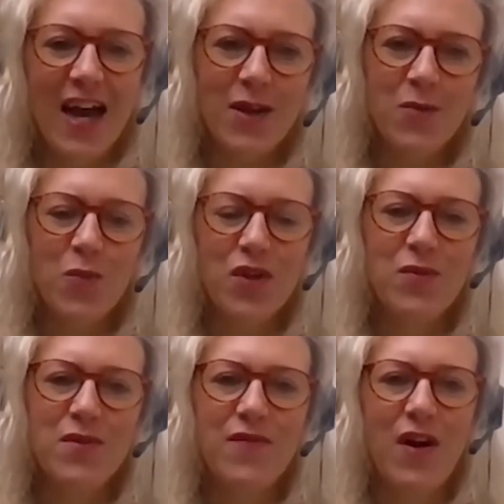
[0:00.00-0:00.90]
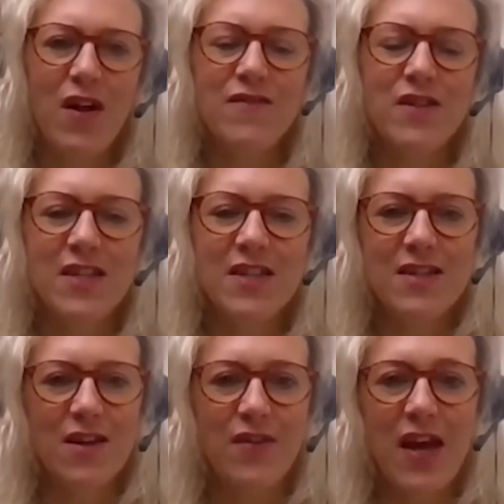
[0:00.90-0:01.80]
And were you involved in
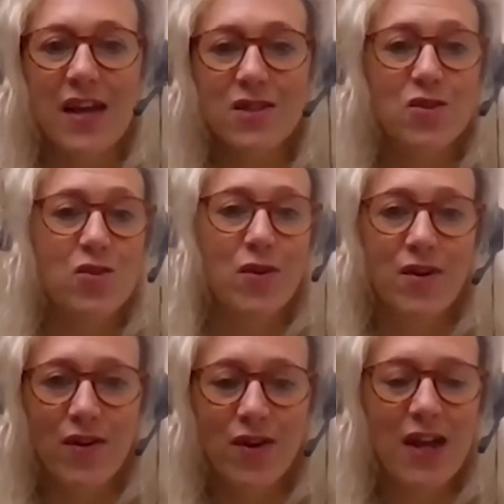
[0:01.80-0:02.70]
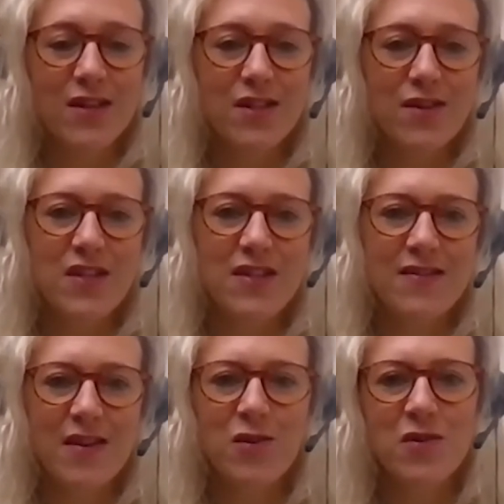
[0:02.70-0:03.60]
kind of extracurricular
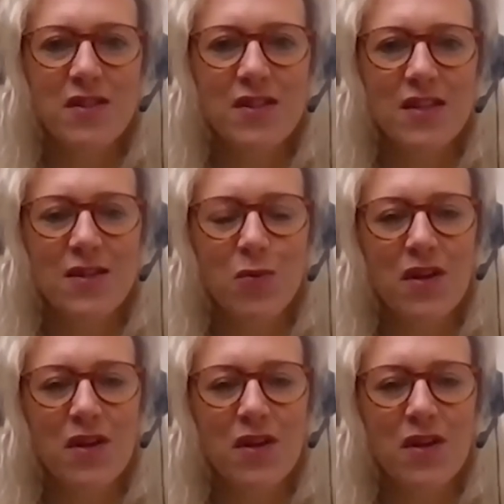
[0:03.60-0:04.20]
activities at UCD?